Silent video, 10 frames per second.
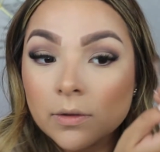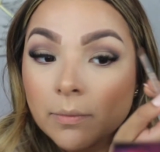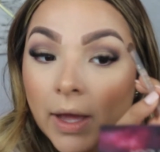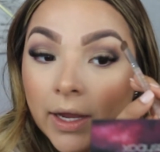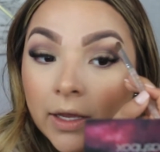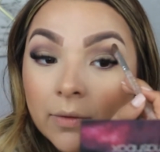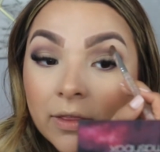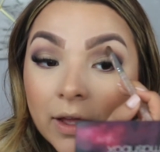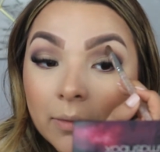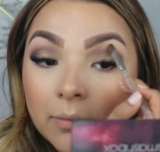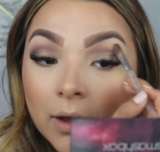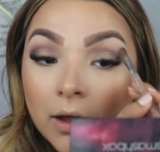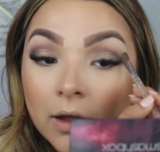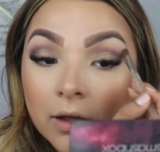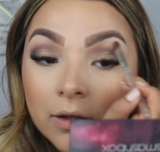Back in with that
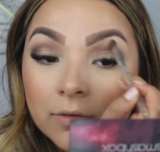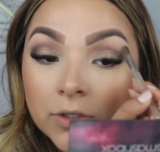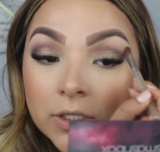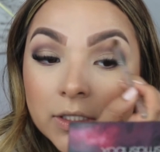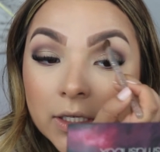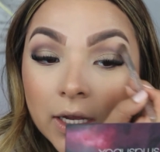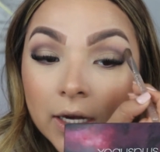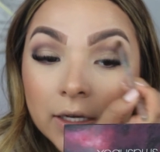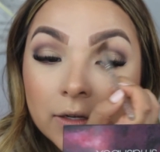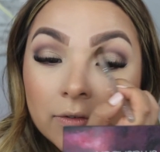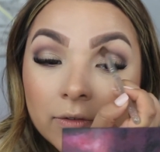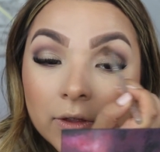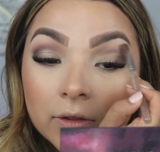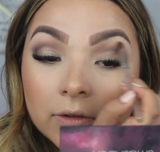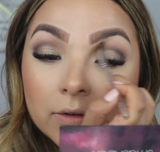mauve just to kind of
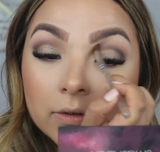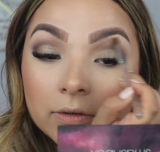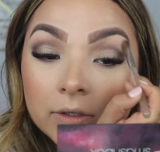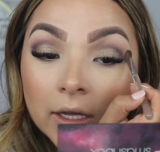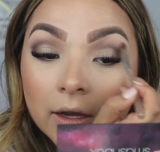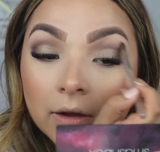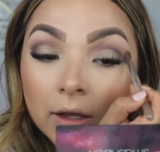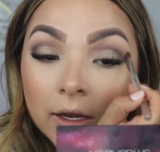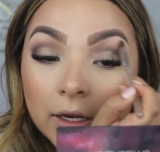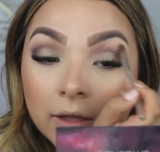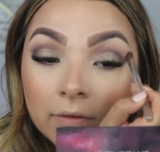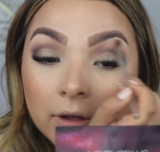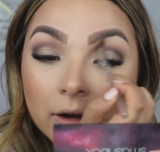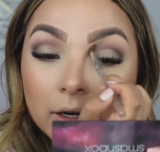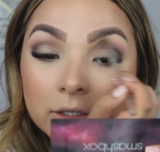diffuse out any of the
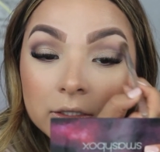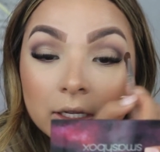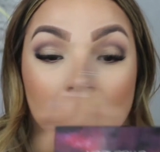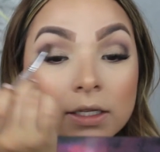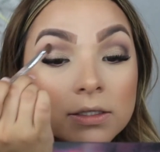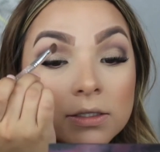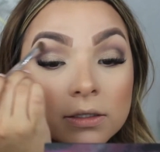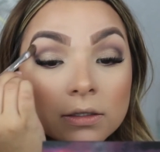harsh lines.